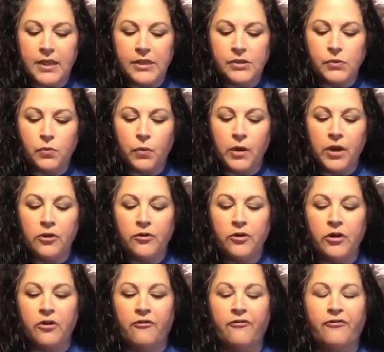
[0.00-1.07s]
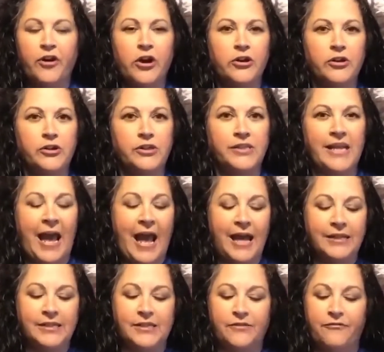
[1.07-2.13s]
is we're going to first
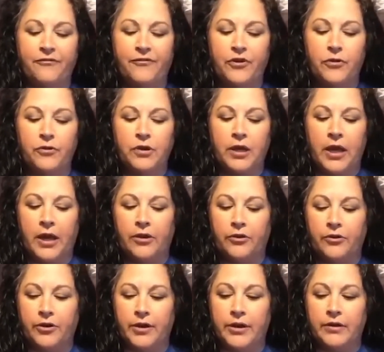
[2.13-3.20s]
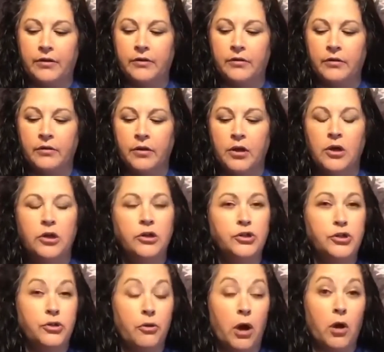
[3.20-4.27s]
add some food coloring
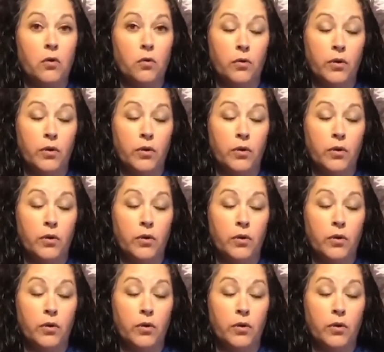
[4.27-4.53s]
to our